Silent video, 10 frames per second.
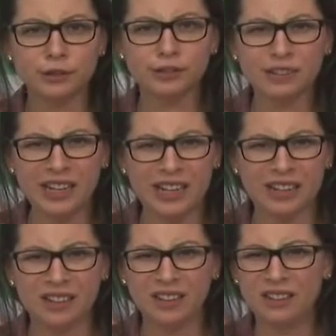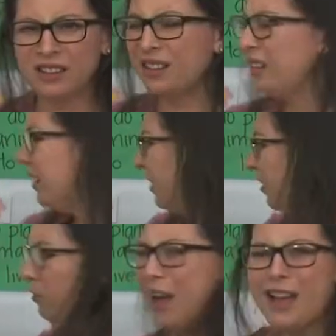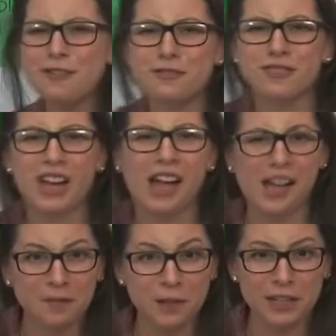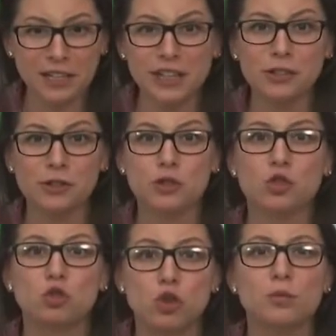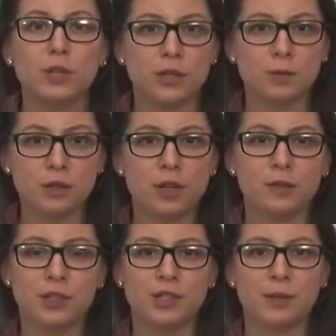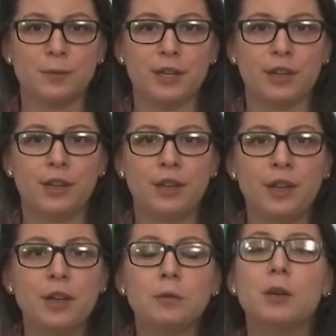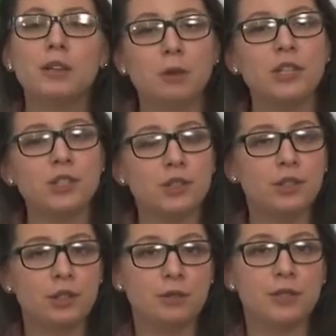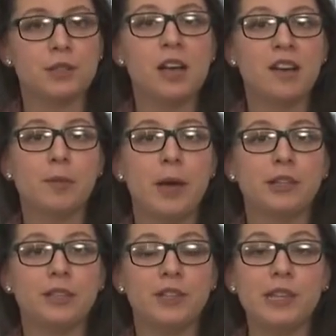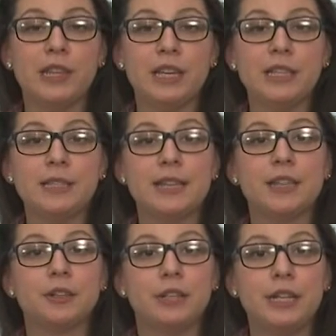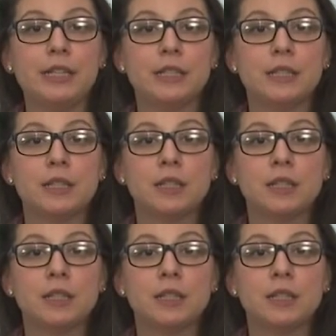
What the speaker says: Great. Wow, I feel like I learned so much with all of you this week. What questions do you still have about living things and their needs?